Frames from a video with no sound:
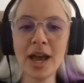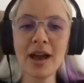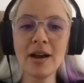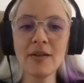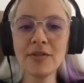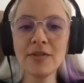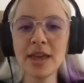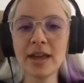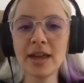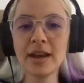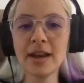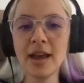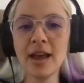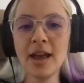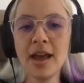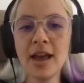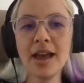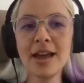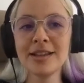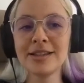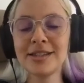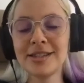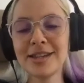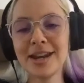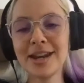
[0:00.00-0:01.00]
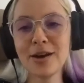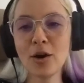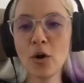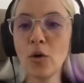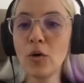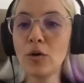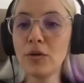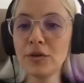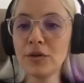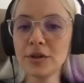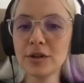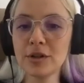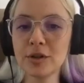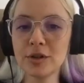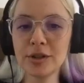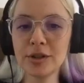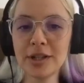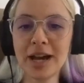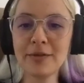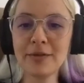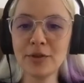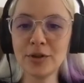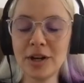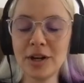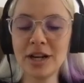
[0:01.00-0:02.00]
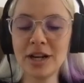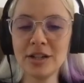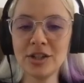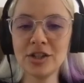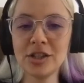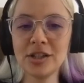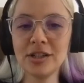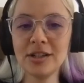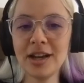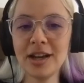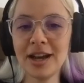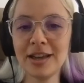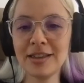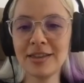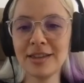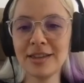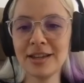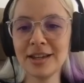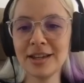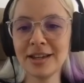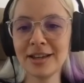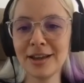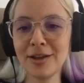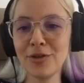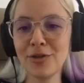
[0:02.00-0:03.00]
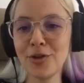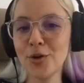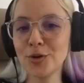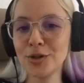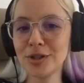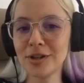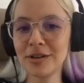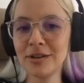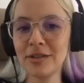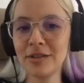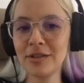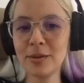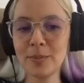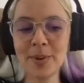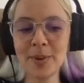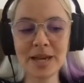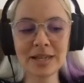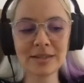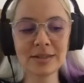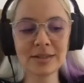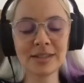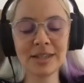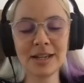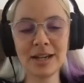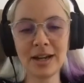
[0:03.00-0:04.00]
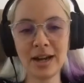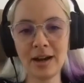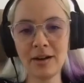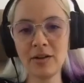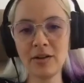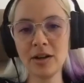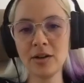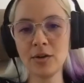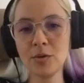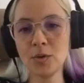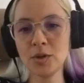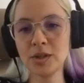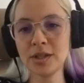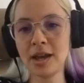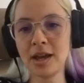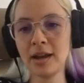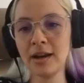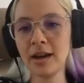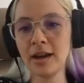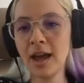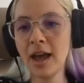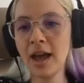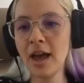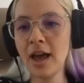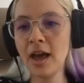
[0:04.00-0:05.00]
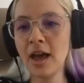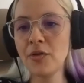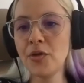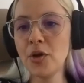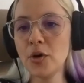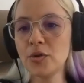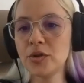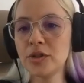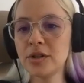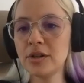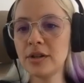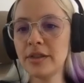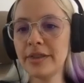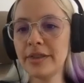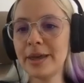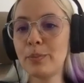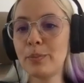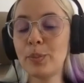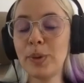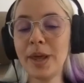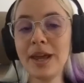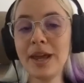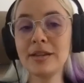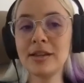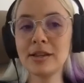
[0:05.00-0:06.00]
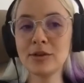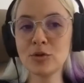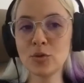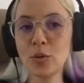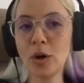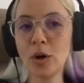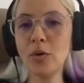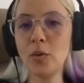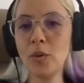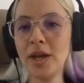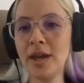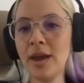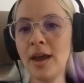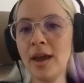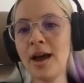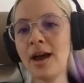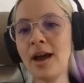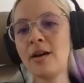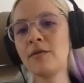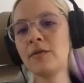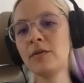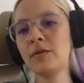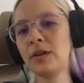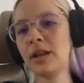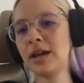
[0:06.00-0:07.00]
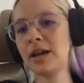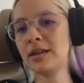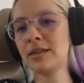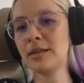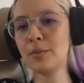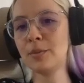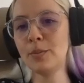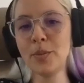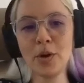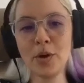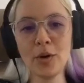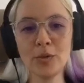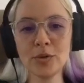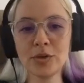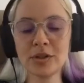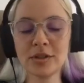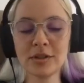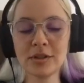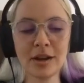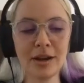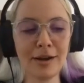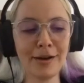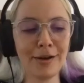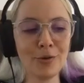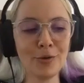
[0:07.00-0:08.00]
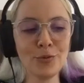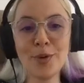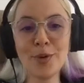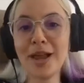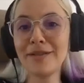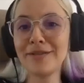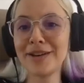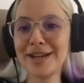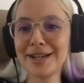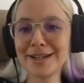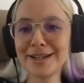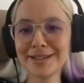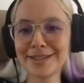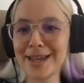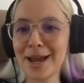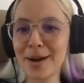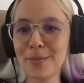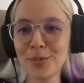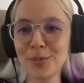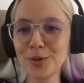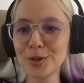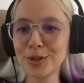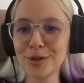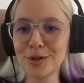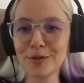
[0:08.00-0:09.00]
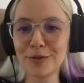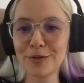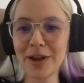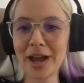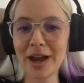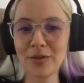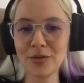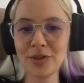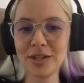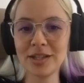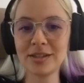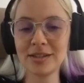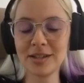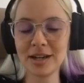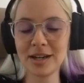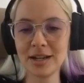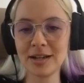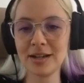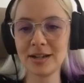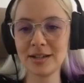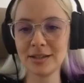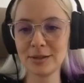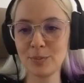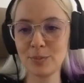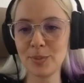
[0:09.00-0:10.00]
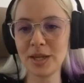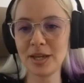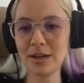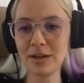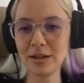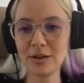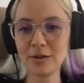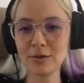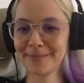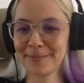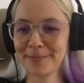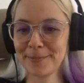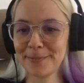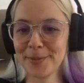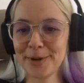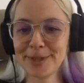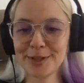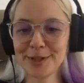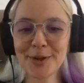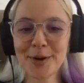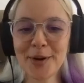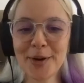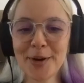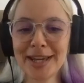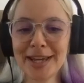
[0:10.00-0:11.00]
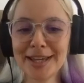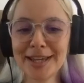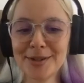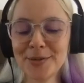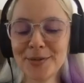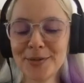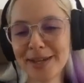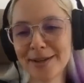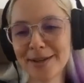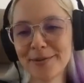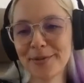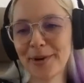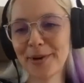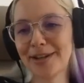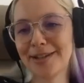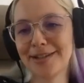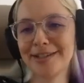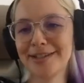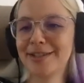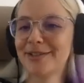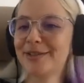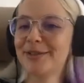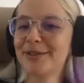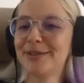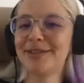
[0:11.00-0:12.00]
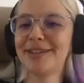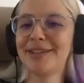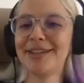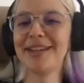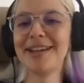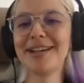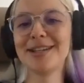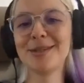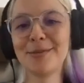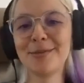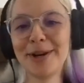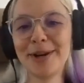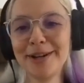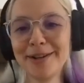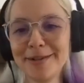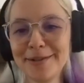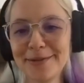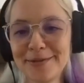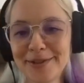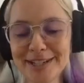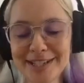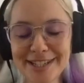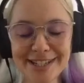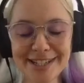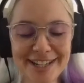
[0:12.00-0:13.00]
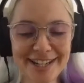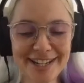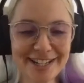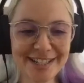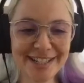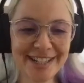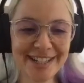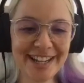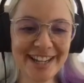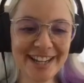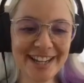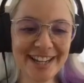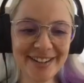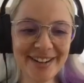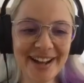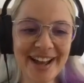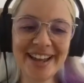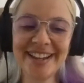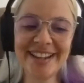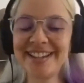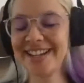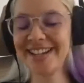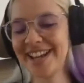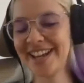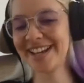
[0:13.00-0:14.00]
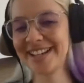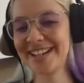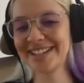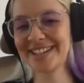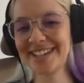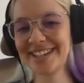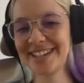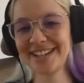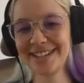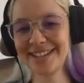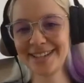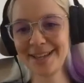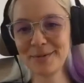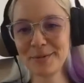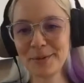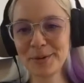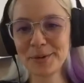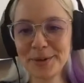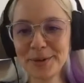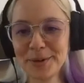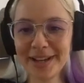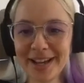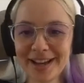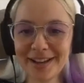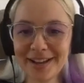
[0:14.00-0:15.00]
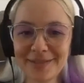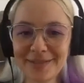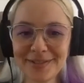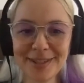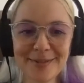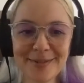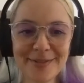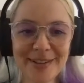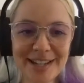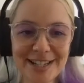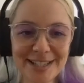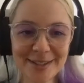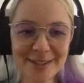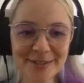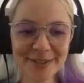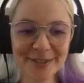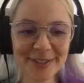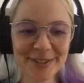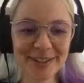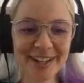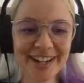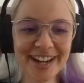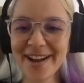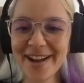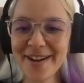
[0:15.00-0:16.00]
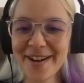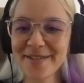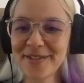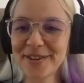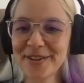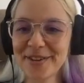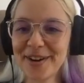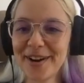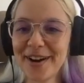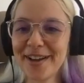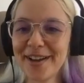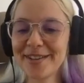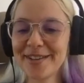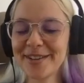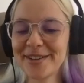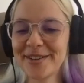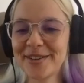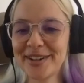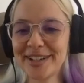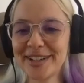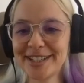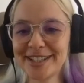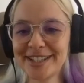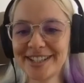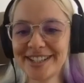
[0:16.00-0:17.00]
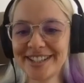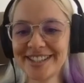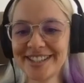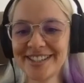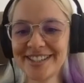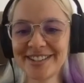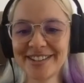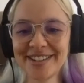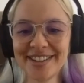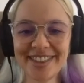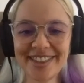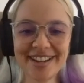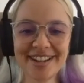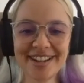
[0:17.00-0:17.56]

have that stakeholder collaboration, I think those are the best scenarios and those are the places where we have like the most uh, relevant examples of how this data is being used. Well, so I guess we can run to the last part of the presentation. And at the end, as I said, we will have space for, for other questions or